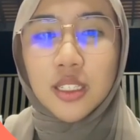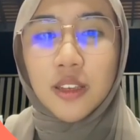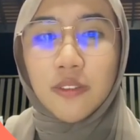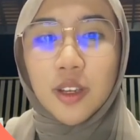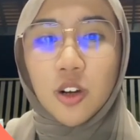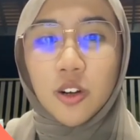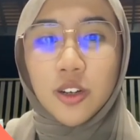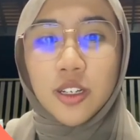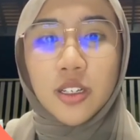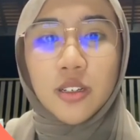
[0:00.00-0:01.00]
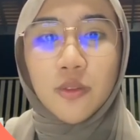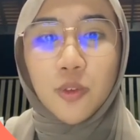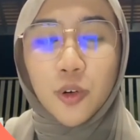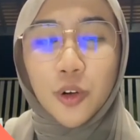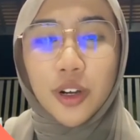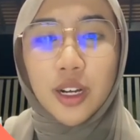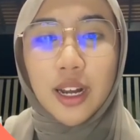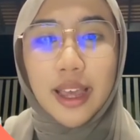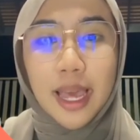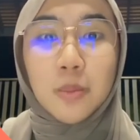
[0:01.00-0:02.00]
giving order for
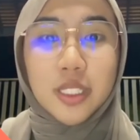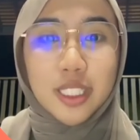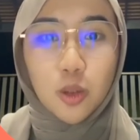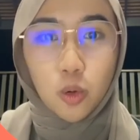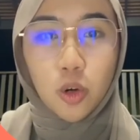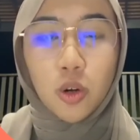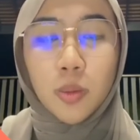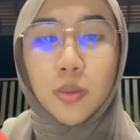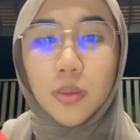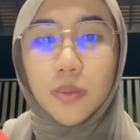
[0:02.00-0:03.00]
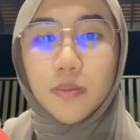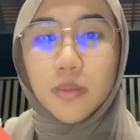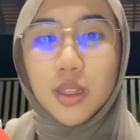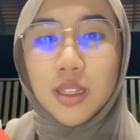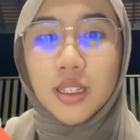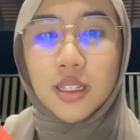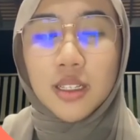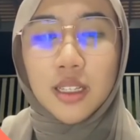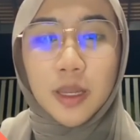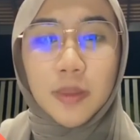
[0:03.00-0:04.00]
MCO, or the
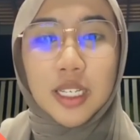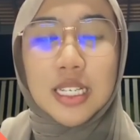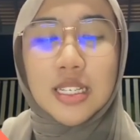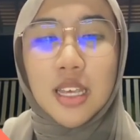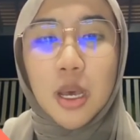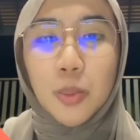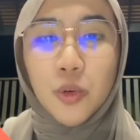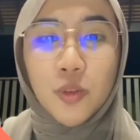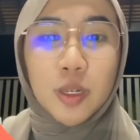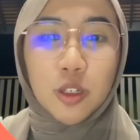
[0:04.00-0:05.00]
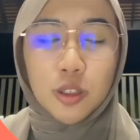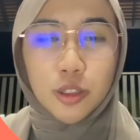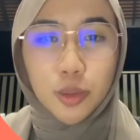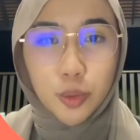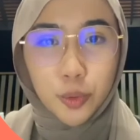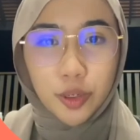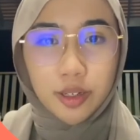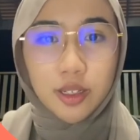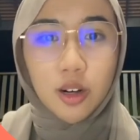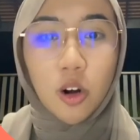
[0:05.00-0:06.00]
name is movement control
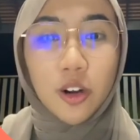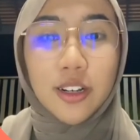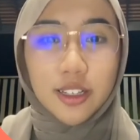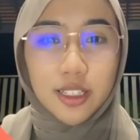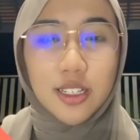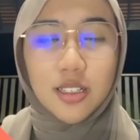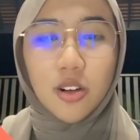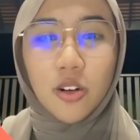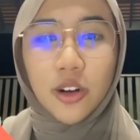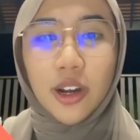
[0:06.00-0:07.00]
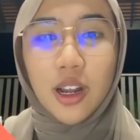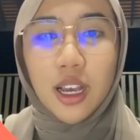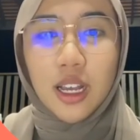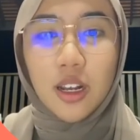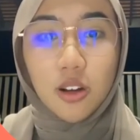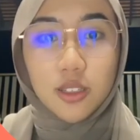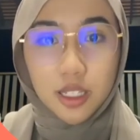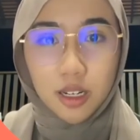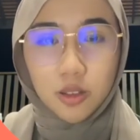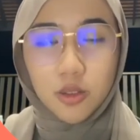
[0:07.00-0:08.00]
orders or
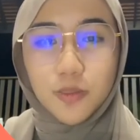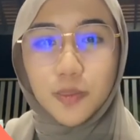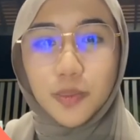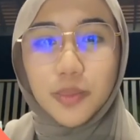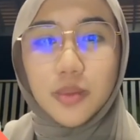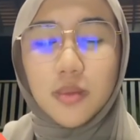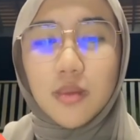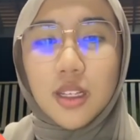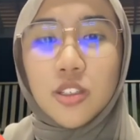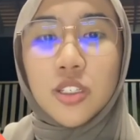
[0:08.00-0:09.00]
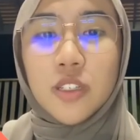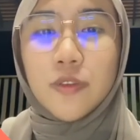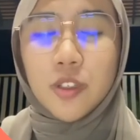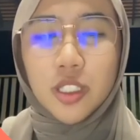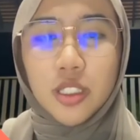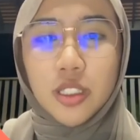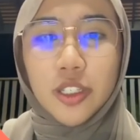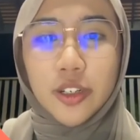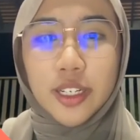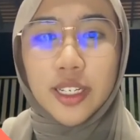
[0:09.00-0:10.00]
lockdown. So diffusion
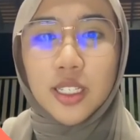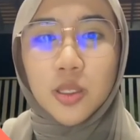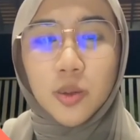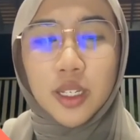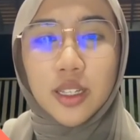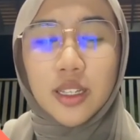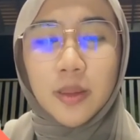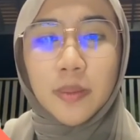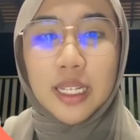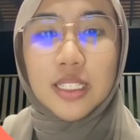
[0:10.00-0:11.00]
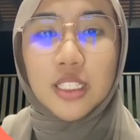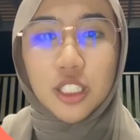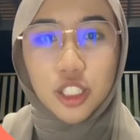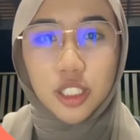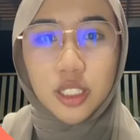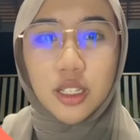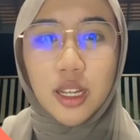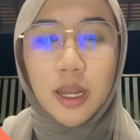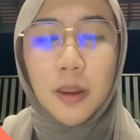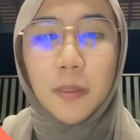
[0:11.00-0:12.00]
theory is when they make decision,
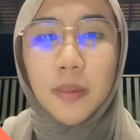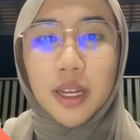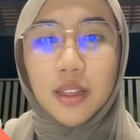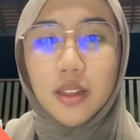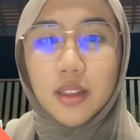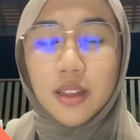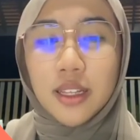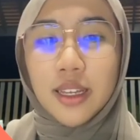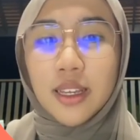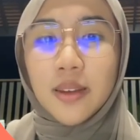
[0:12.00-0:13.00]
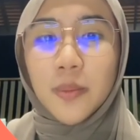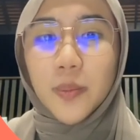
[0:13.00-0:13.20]
but they